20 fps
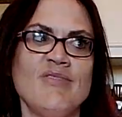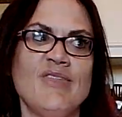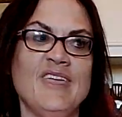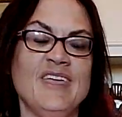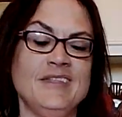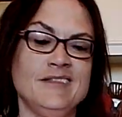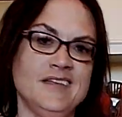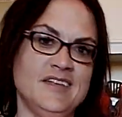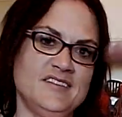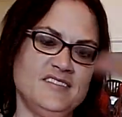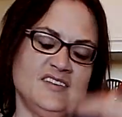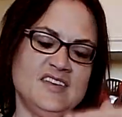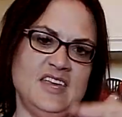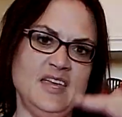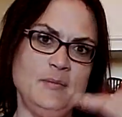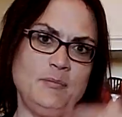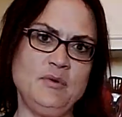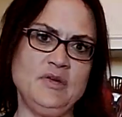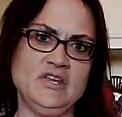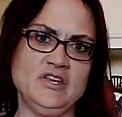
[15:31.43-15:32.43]
and that's
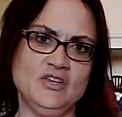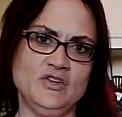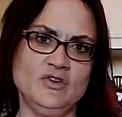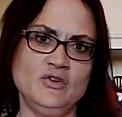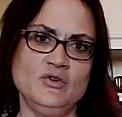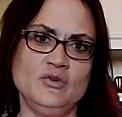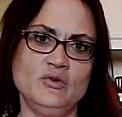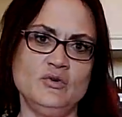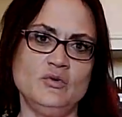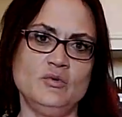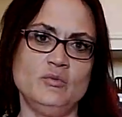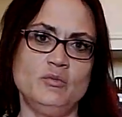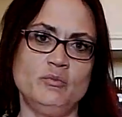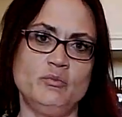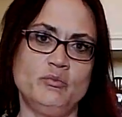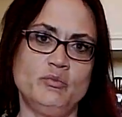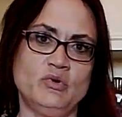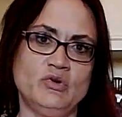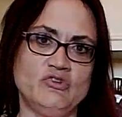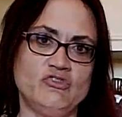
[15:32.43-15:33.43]
keeping you
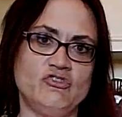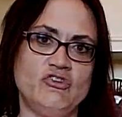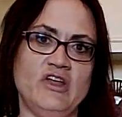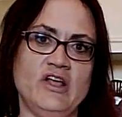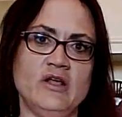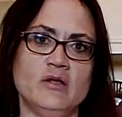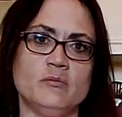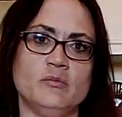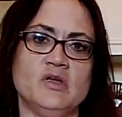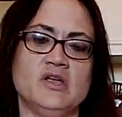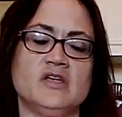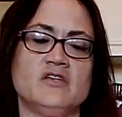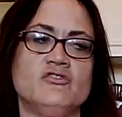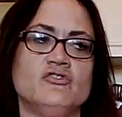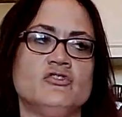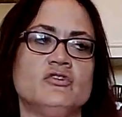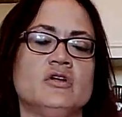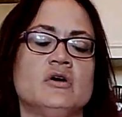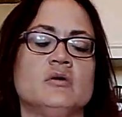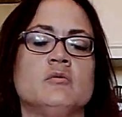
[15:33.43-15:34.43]
pushed down
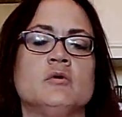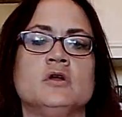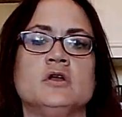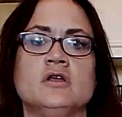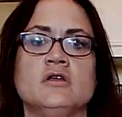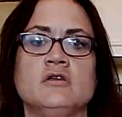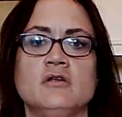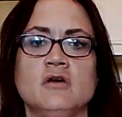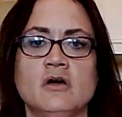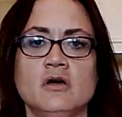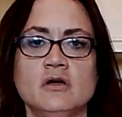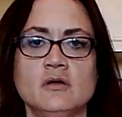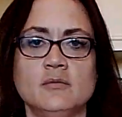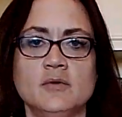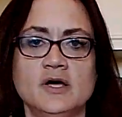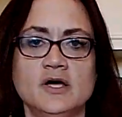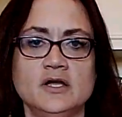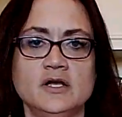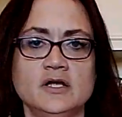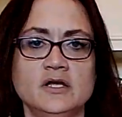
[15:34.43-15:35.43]
because you're not wanting to talk
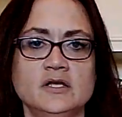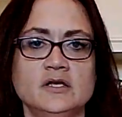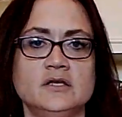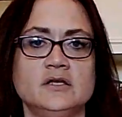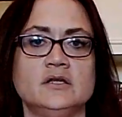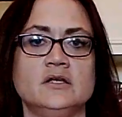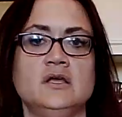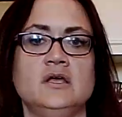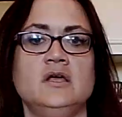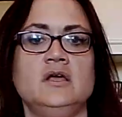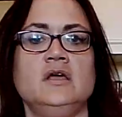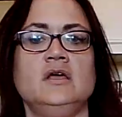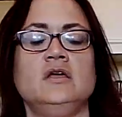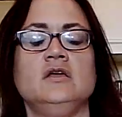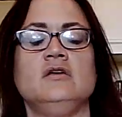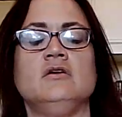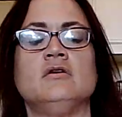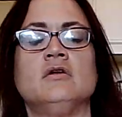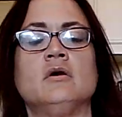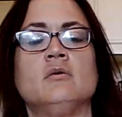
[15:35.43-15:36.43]
about it.
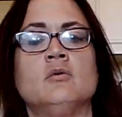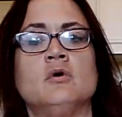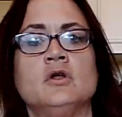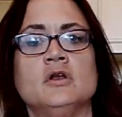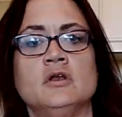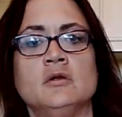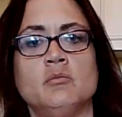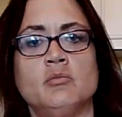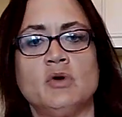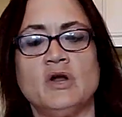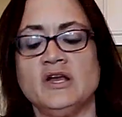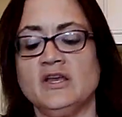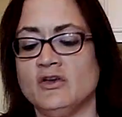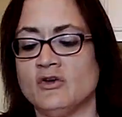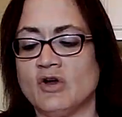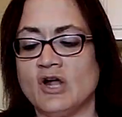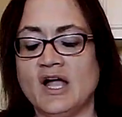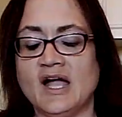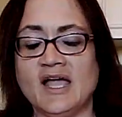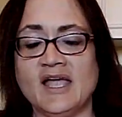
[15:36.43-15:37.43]
You're not wanting to brag.
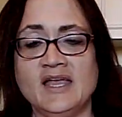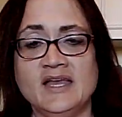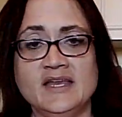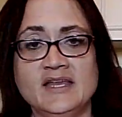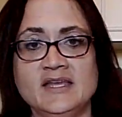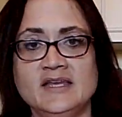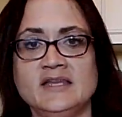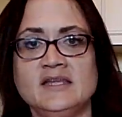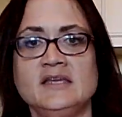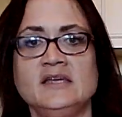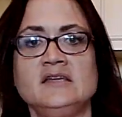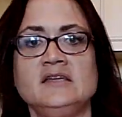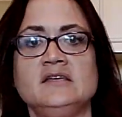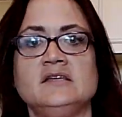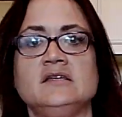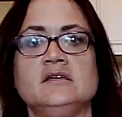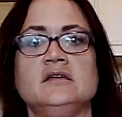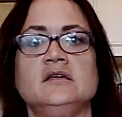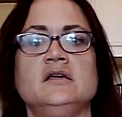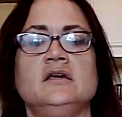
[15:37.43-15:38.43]
You're hiding it.
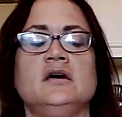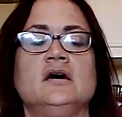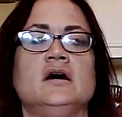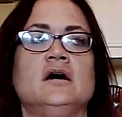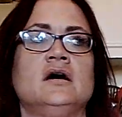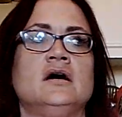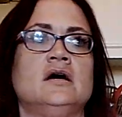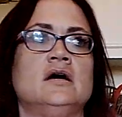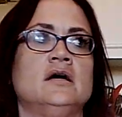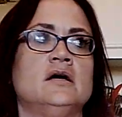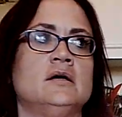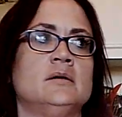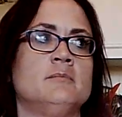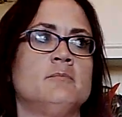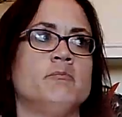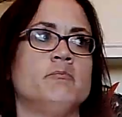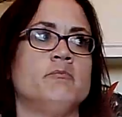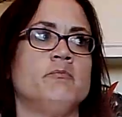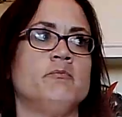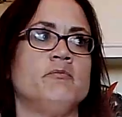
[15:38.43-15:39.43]

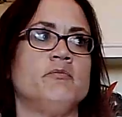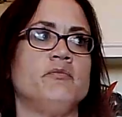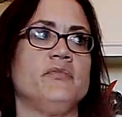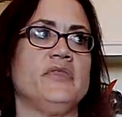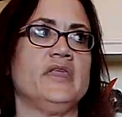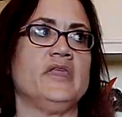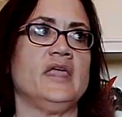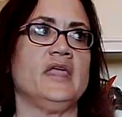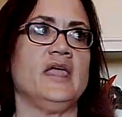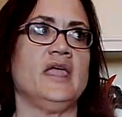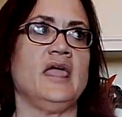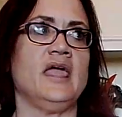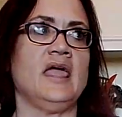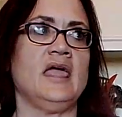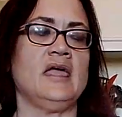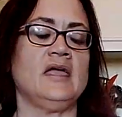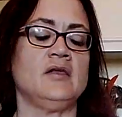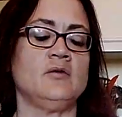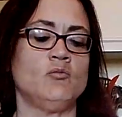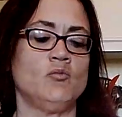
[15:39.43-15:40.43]

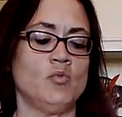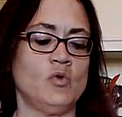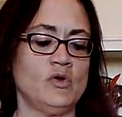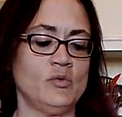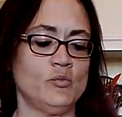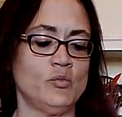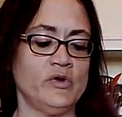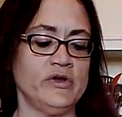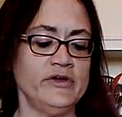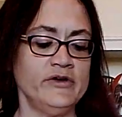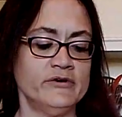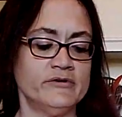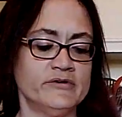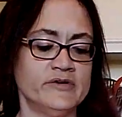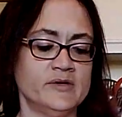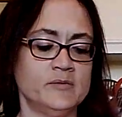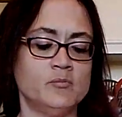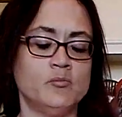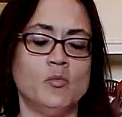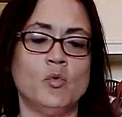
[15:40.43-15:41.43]
And when we're
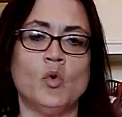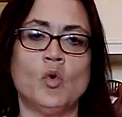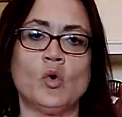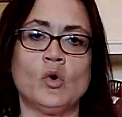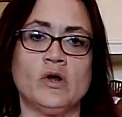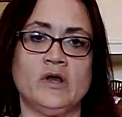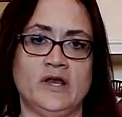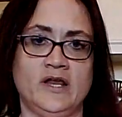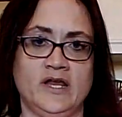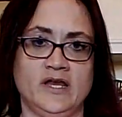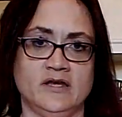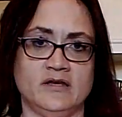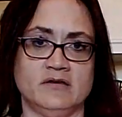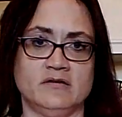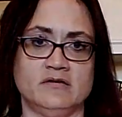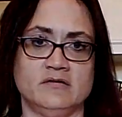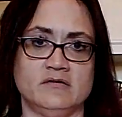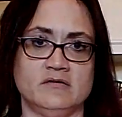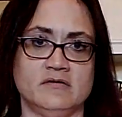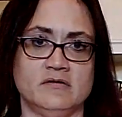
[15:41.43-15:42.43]
in mourning,
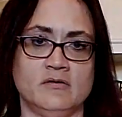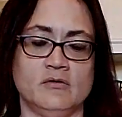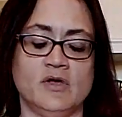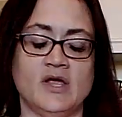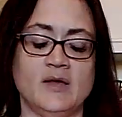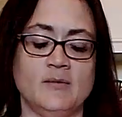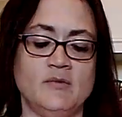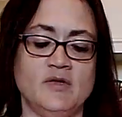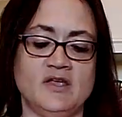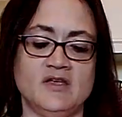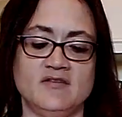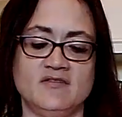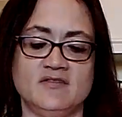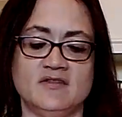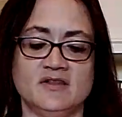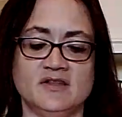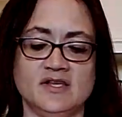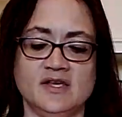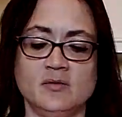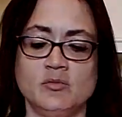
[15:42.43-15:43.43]
okay, because
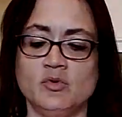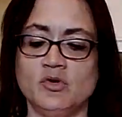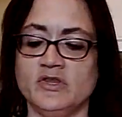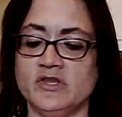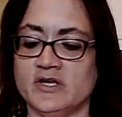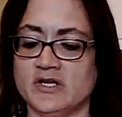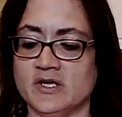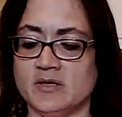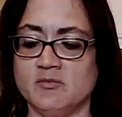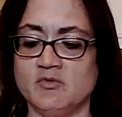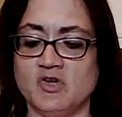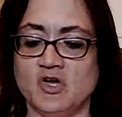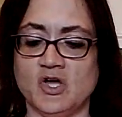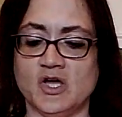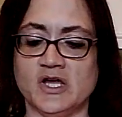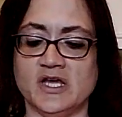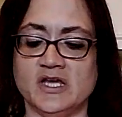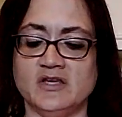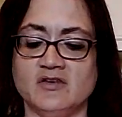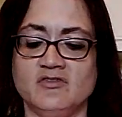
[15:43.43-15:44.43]
the Libra that I'm
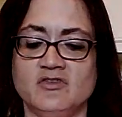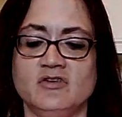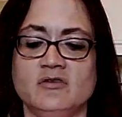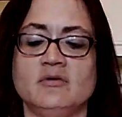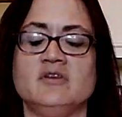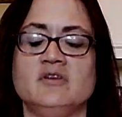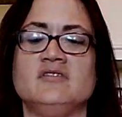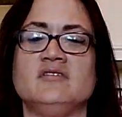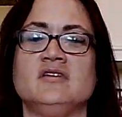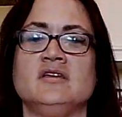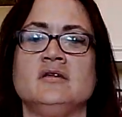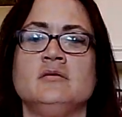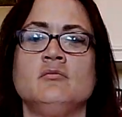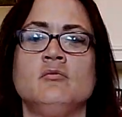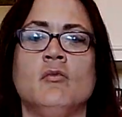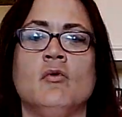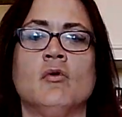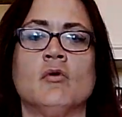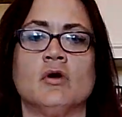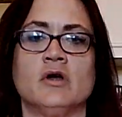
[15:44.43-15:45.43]
talking to is in
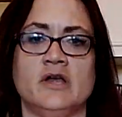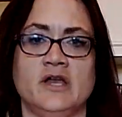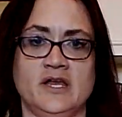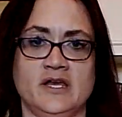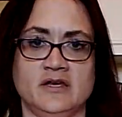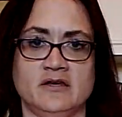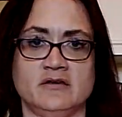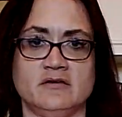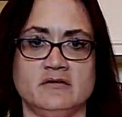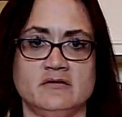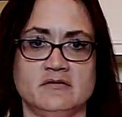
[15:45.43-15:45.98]
mourning